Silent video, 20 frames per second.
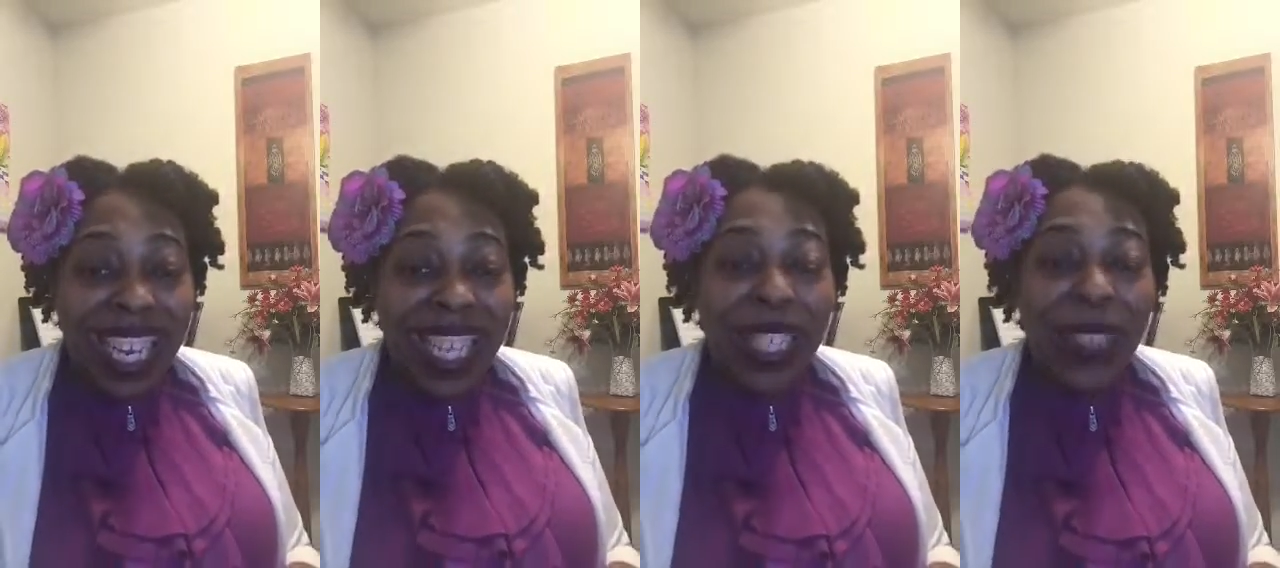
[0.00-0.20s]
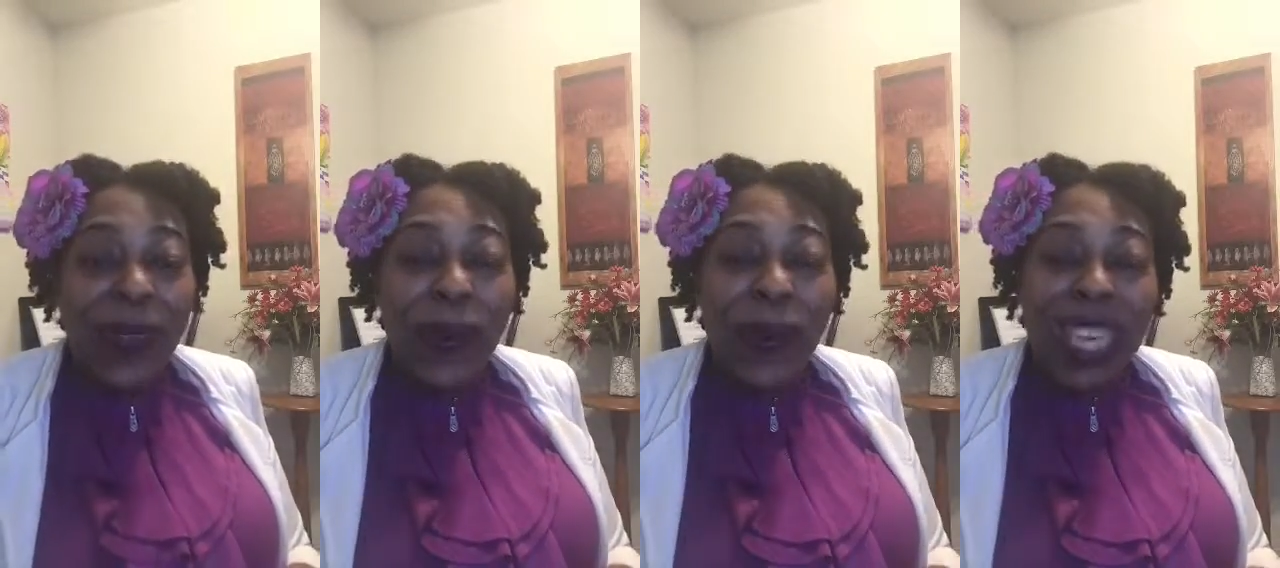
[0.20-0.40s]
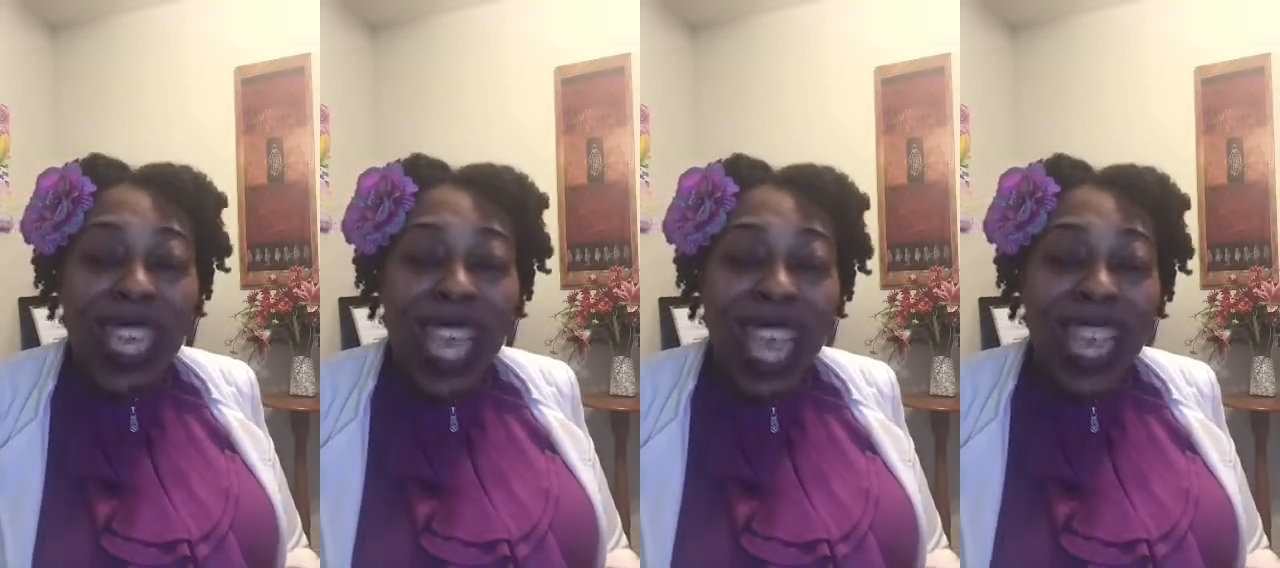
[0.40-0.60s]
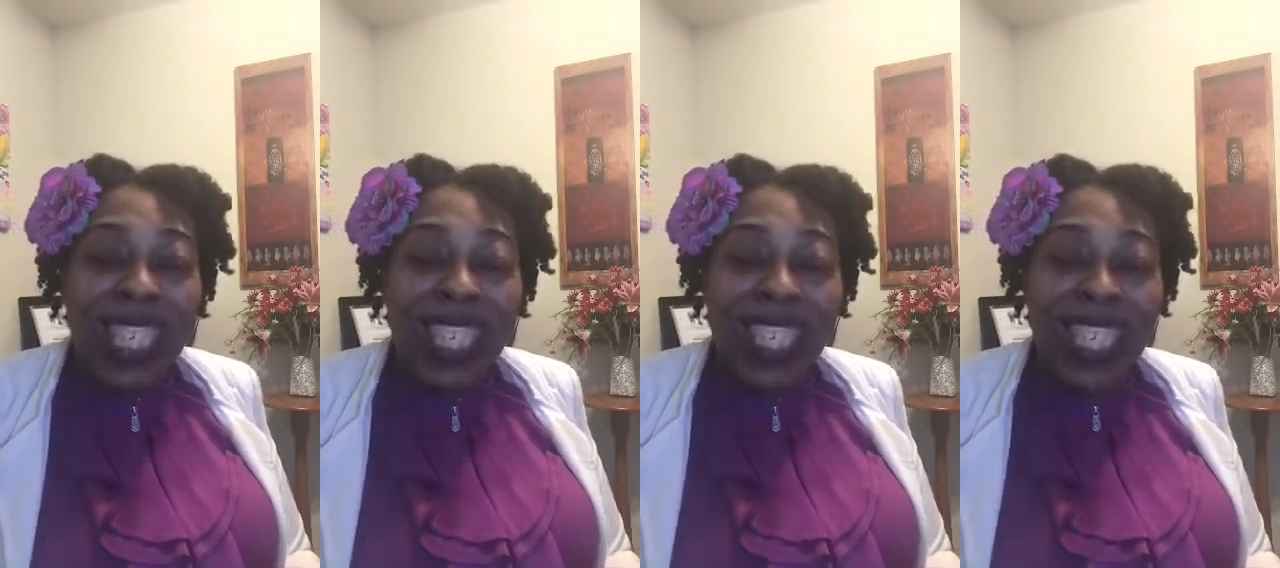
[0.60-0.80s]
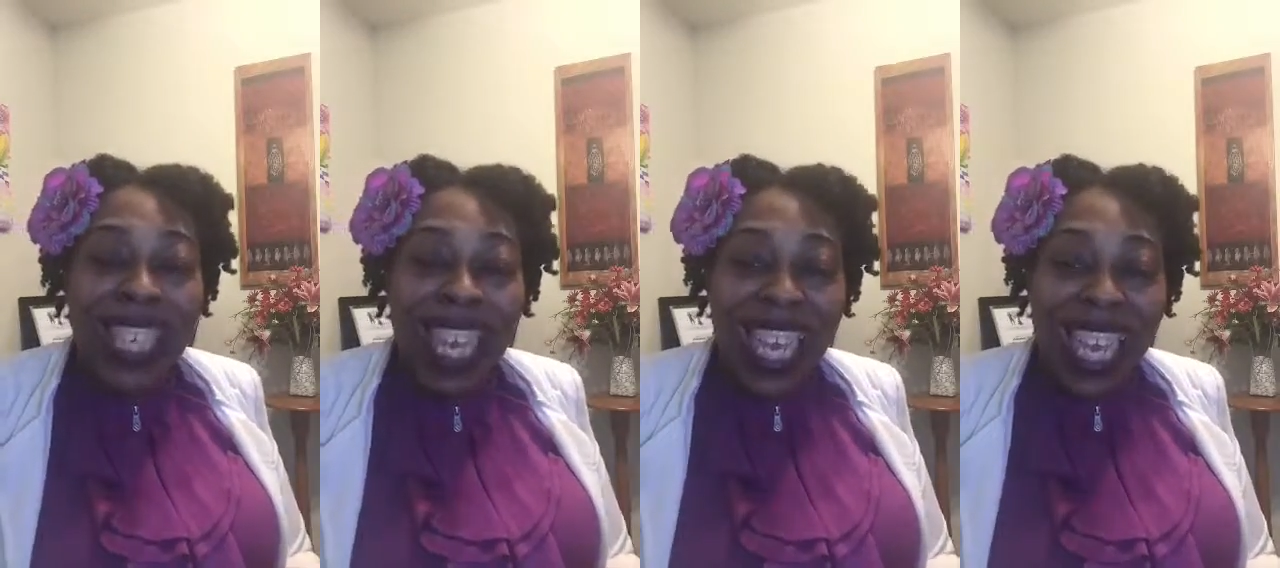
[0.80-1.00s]
in
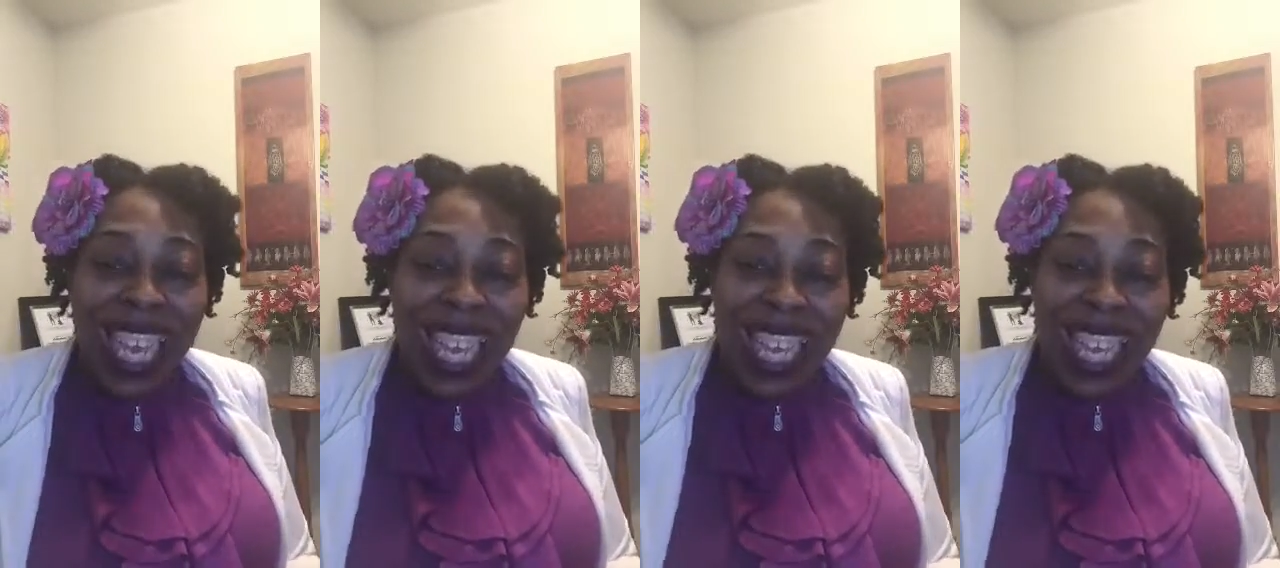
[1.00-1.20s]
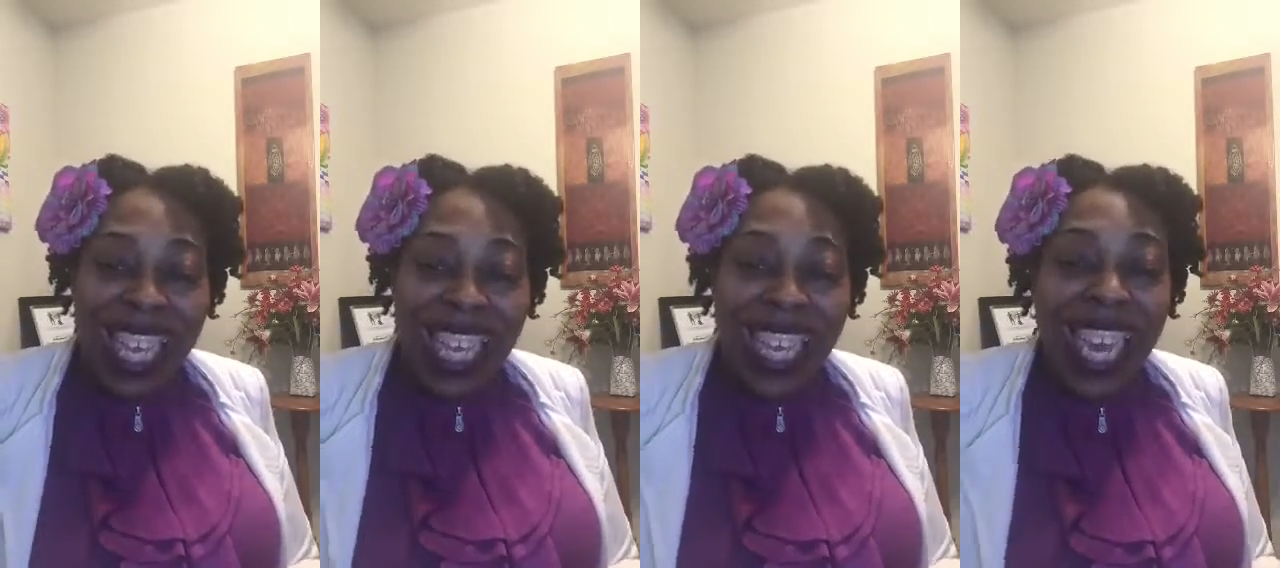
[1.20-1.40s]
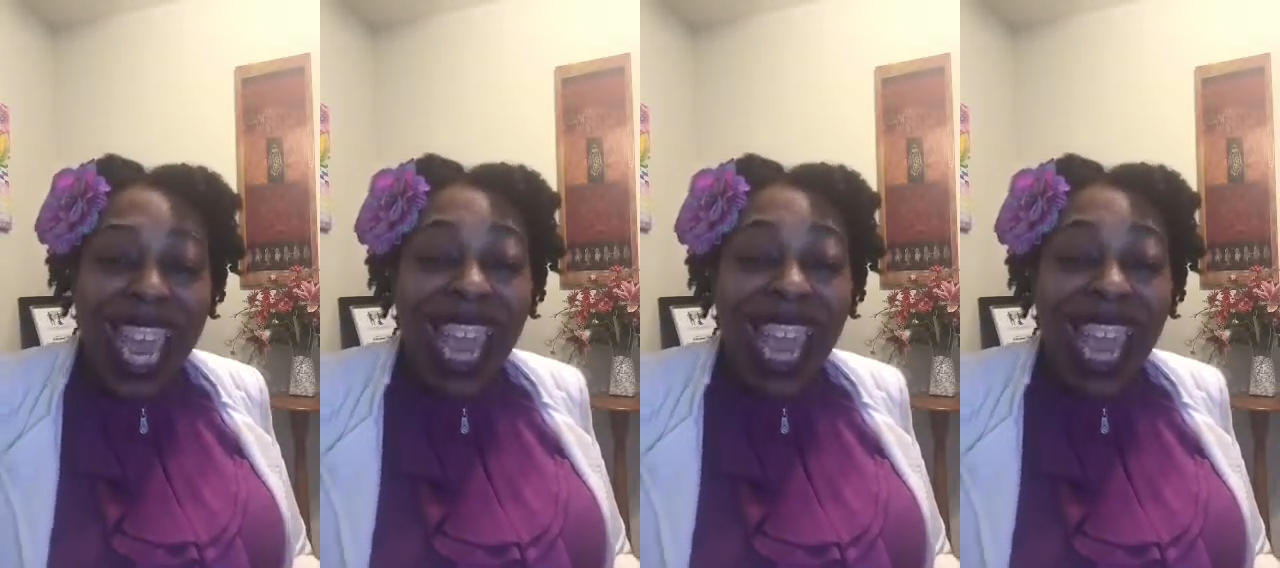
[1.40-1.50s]
2018.